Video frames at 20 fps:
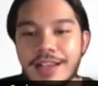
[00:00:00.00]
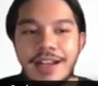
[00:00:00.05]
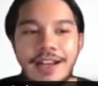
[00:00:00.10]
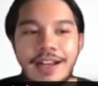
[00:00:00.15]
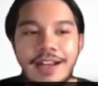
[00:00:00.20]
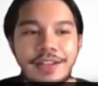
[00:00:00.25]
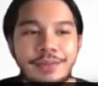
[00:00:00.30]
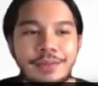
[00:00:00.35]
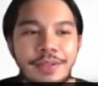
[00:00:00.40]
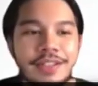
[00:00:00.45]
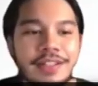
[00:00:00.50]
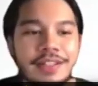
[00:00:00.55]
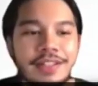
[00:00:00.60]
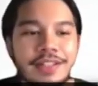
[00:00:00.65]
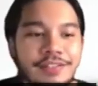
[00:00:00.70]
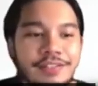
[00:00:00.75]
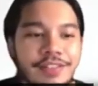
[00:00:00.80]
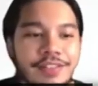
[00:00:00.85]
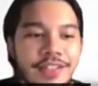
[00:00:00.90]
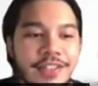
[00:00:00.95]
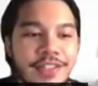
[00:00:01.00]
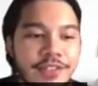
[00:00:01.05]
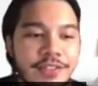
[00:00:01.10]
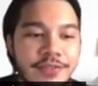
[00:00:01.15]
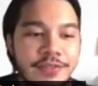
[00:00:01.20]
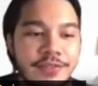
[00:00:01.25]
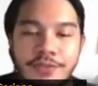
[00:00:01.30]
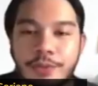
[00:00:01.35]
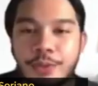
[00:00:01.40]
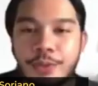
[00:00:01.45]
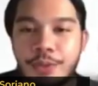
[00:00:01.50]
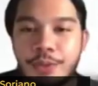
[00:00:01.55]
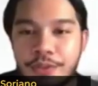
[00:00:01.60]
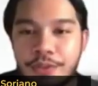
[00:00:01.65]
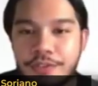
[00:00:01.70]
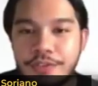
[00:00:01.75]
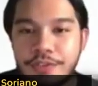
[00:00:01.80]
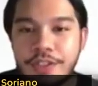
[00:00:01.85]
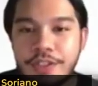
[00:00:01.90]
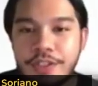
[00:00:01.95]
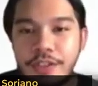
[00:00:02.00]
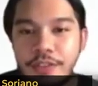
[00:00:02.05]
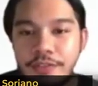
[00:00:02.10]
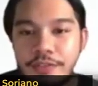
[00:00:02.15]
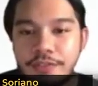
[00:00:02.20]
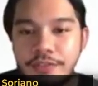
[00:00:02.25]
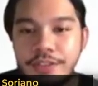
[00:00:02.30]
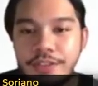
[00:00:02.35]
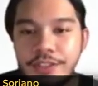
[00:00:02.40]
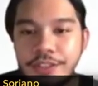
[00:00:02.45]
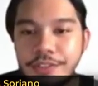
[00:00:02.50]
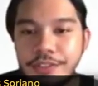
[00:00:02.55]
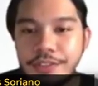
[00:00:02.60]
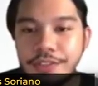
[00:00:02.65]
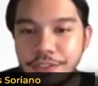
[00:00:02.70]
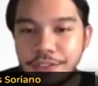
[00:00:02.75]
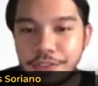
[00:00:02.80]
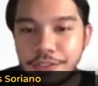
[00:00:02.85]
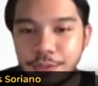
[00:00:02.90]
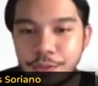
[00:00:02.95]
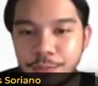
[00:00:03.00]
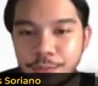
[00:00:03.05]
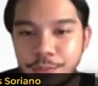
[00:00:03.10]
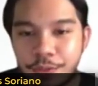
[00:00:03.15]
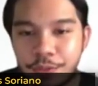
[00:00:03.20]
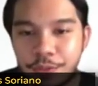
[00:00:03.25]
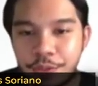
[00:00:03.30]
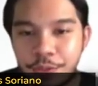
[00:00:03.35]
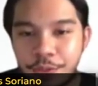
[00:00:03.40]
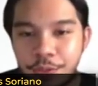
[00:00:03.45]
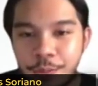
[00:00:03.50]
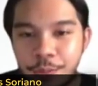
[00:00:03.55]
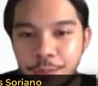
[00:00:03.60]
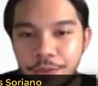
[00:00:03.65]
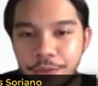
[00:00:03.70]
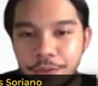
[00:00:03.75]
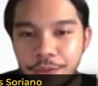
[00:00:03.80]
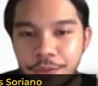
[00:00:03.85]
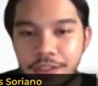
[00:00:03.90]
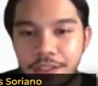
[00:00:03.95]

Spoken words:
I really love. This photo of Cal Fern, super cute.